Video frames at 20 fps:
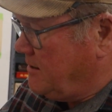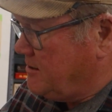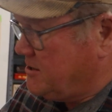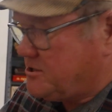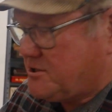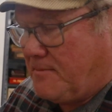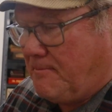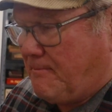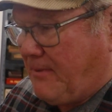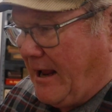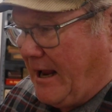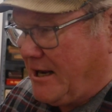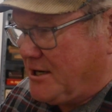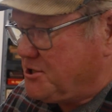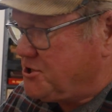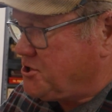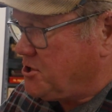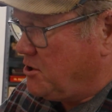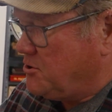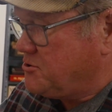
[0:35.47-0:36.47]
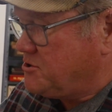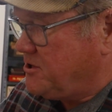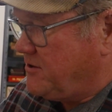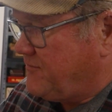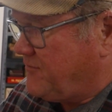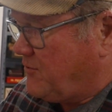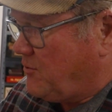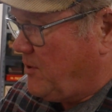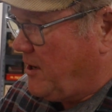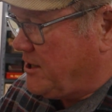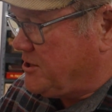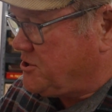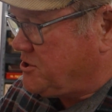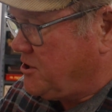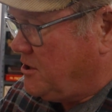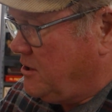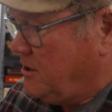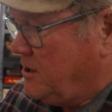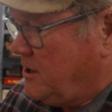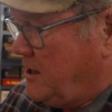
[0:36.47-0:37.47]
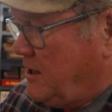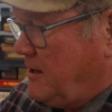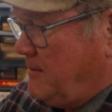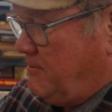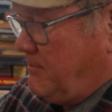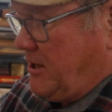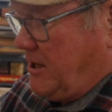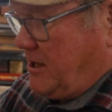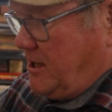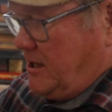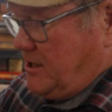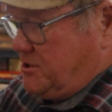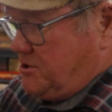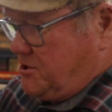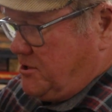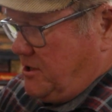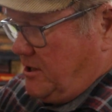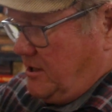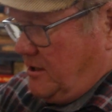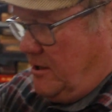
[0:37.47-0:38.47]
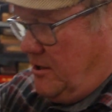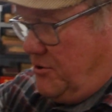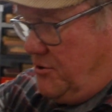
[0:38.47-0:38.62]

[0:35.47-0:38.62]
It's a banjo differential because the